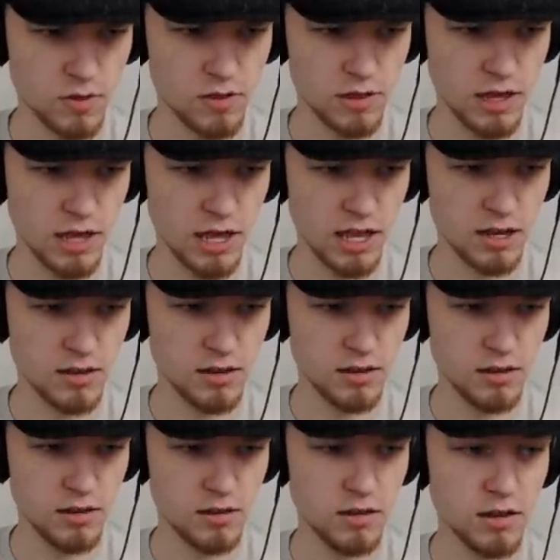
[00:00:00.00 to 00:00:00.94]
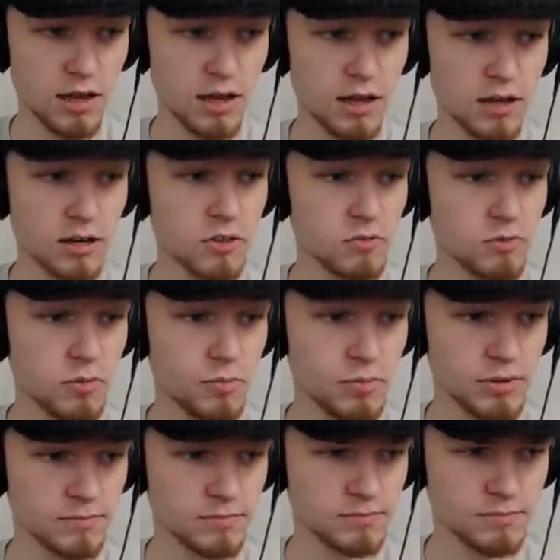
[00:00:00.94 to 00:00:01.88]
this again. Look, I got another
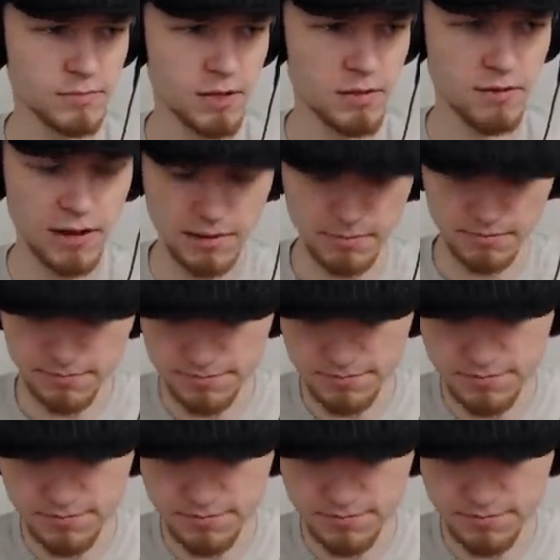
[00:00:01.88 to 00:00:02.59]
rupee. That's great.